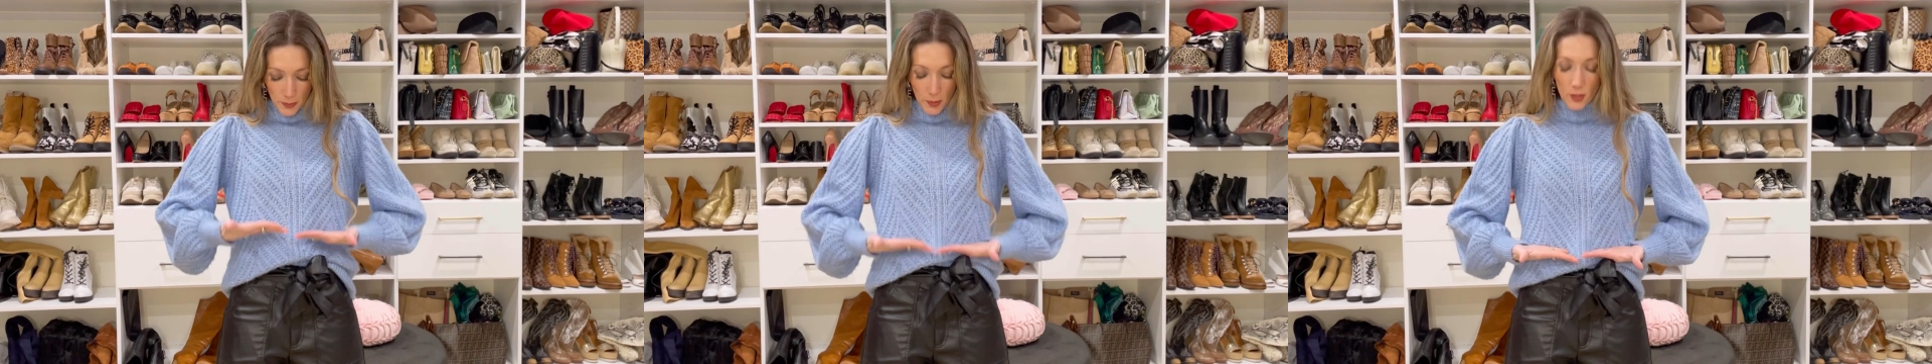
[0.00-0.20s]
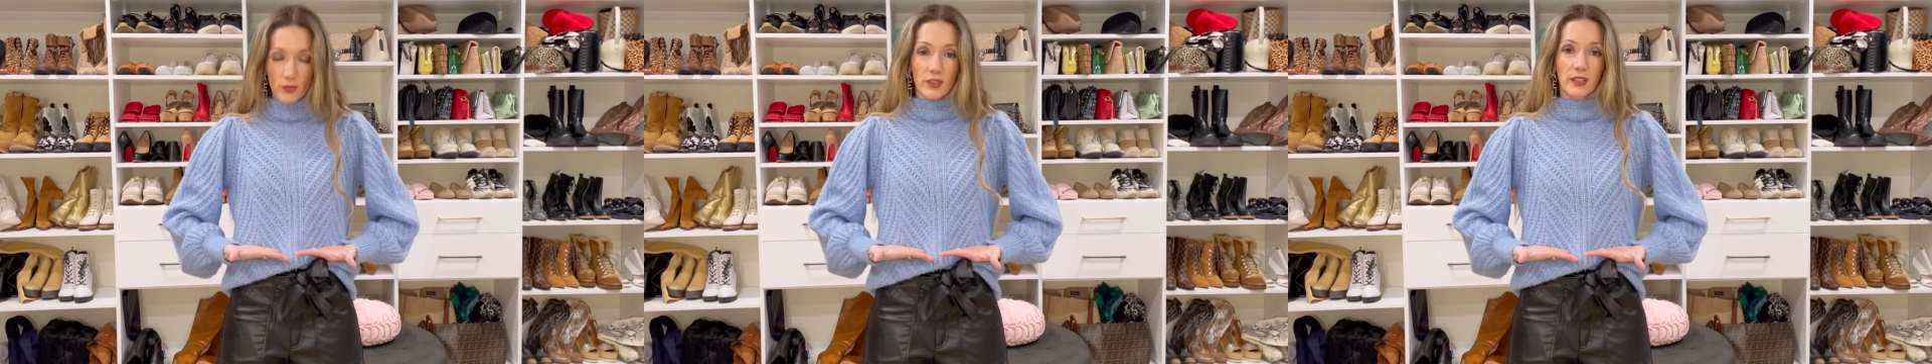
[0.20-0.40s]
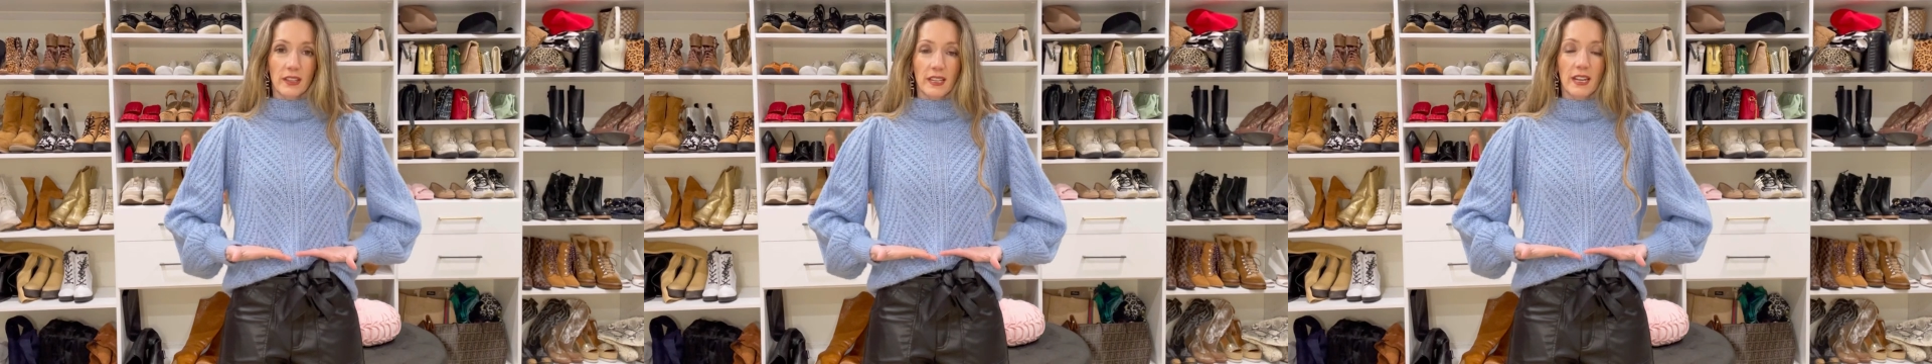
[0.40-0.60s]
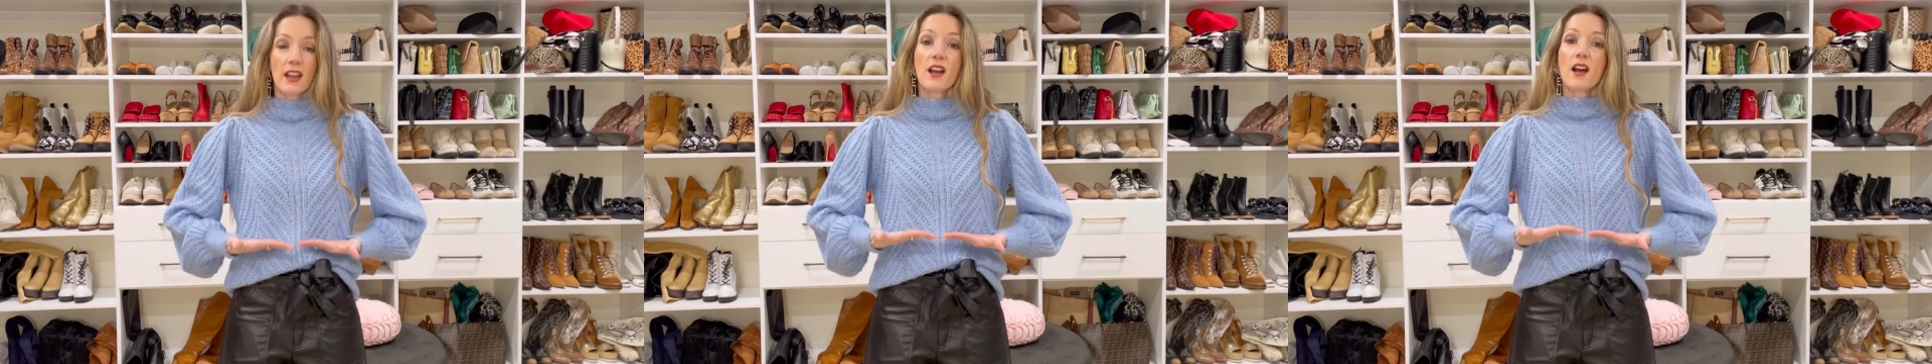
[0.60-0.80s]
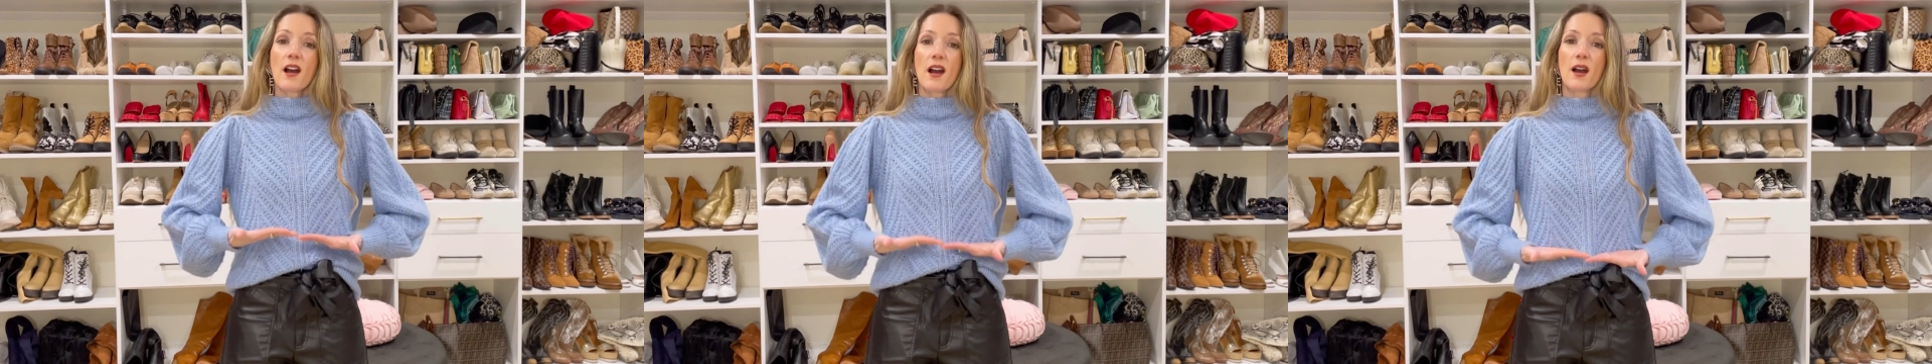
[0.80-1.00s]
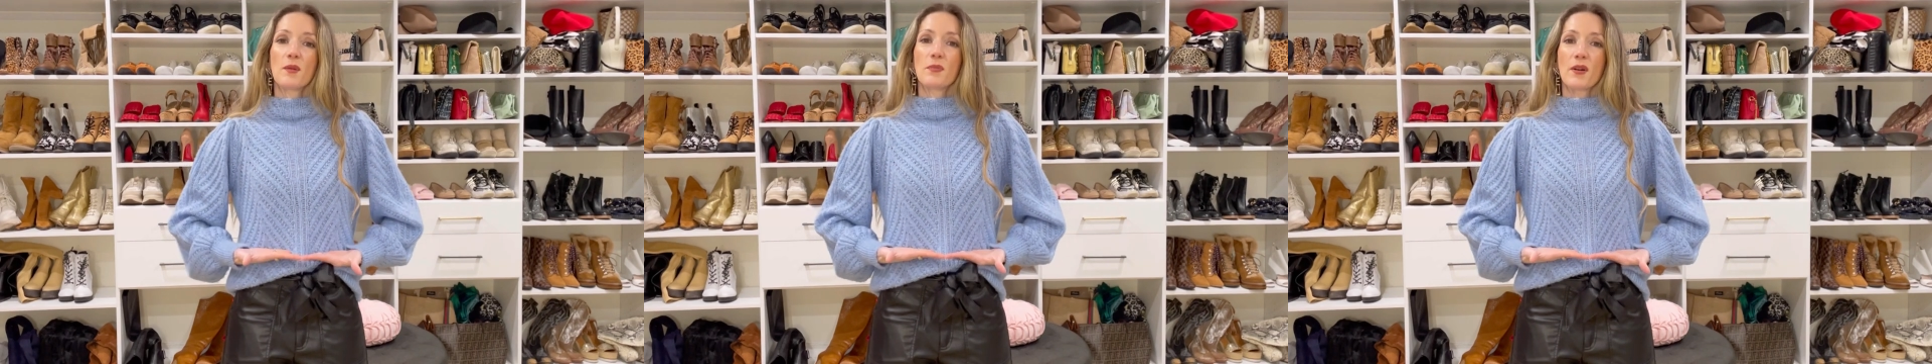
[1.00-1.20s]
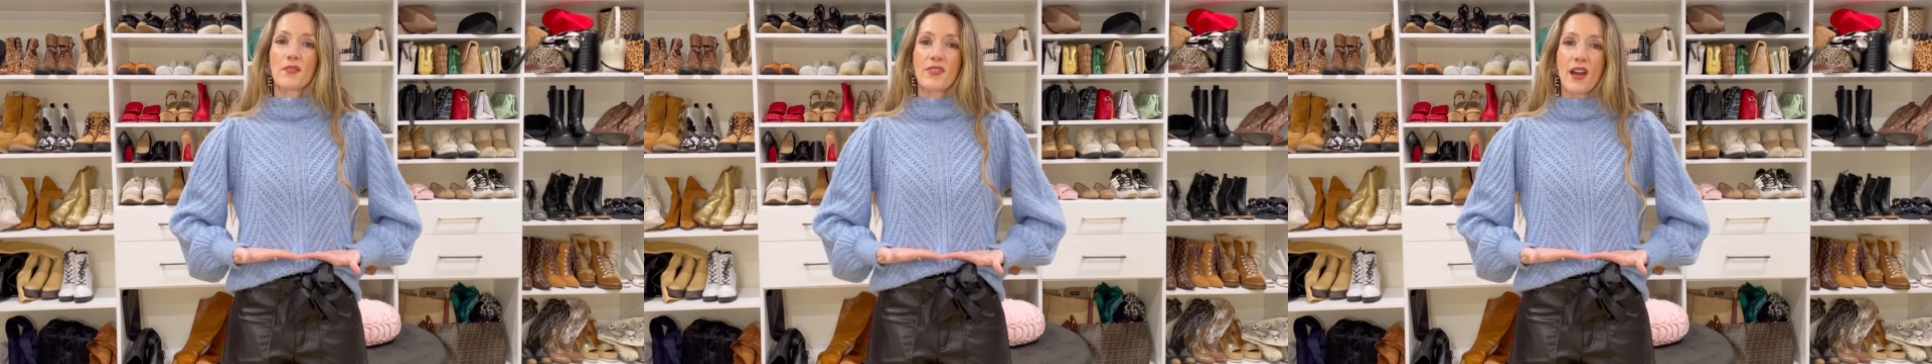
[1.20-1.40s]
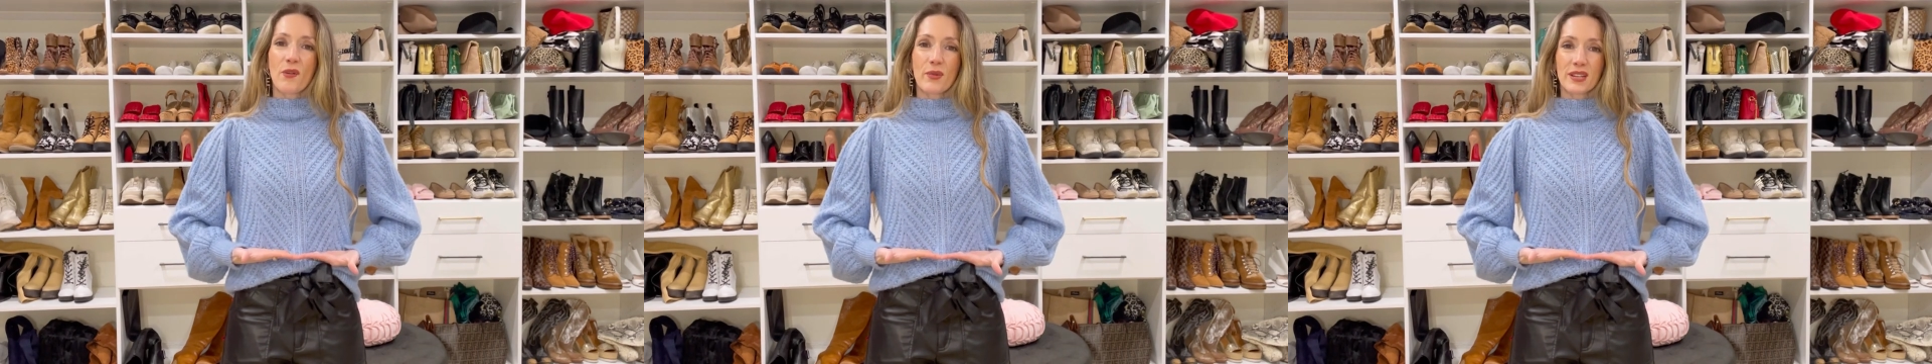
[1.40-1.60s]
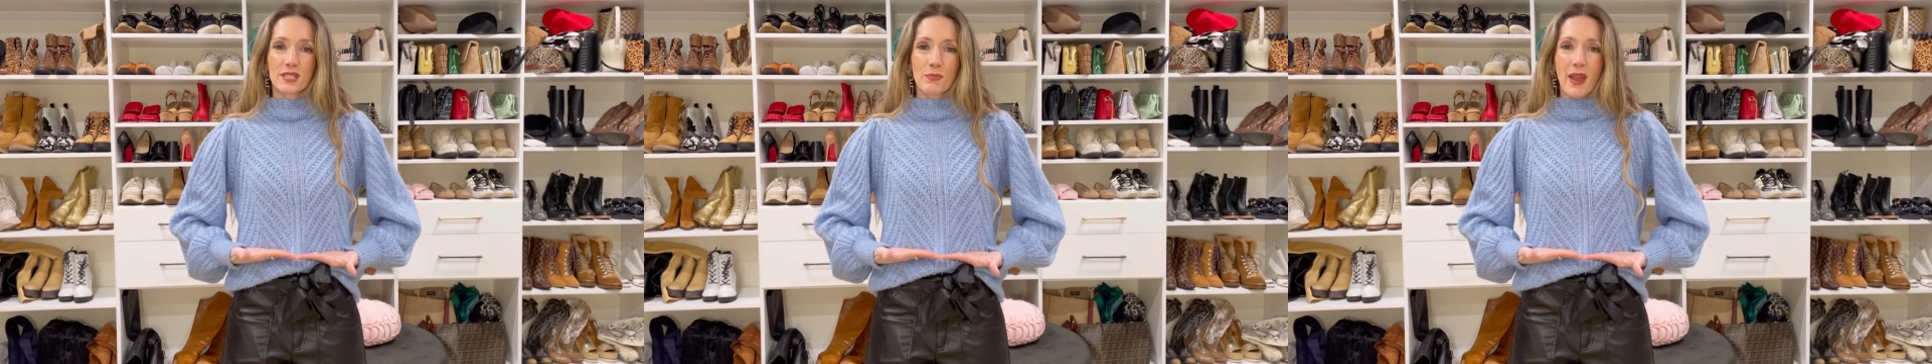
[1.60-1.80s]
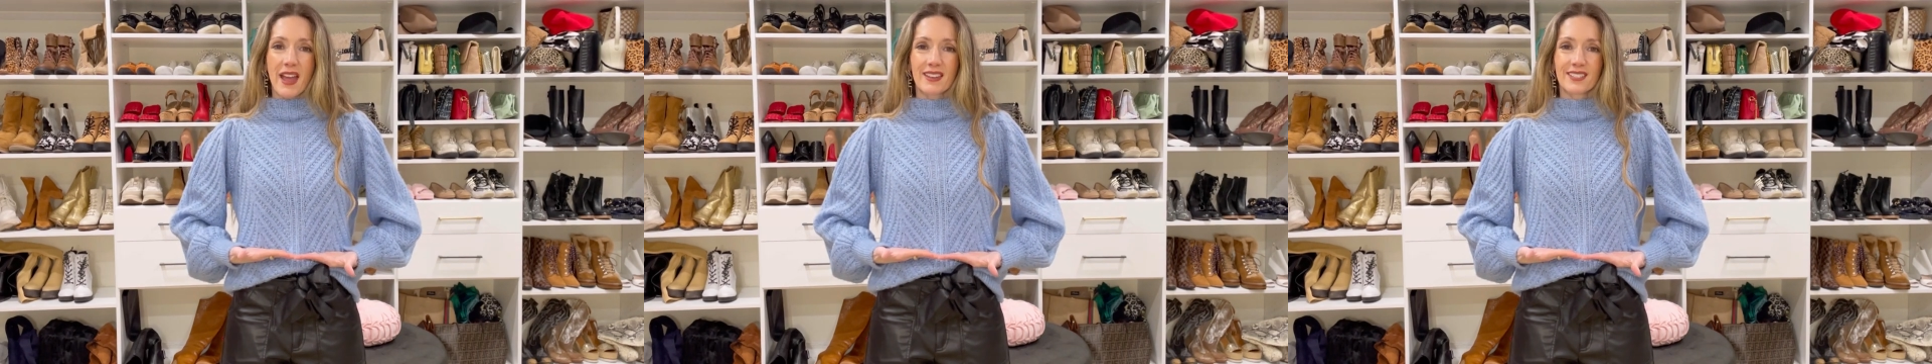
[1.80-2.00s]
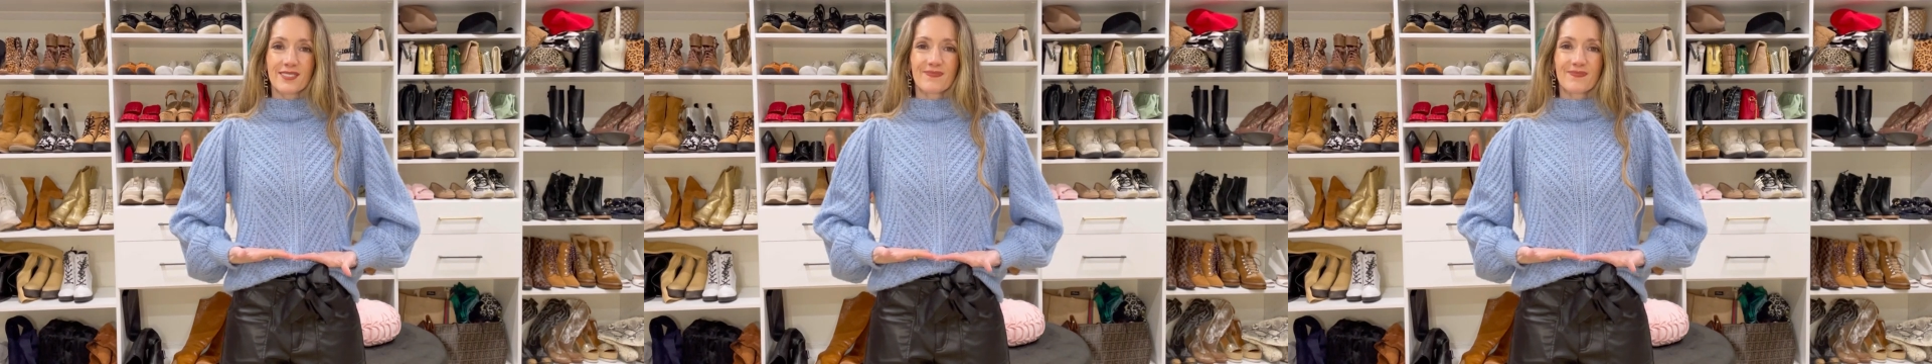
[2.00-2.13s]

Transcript: perfectly above that waistband.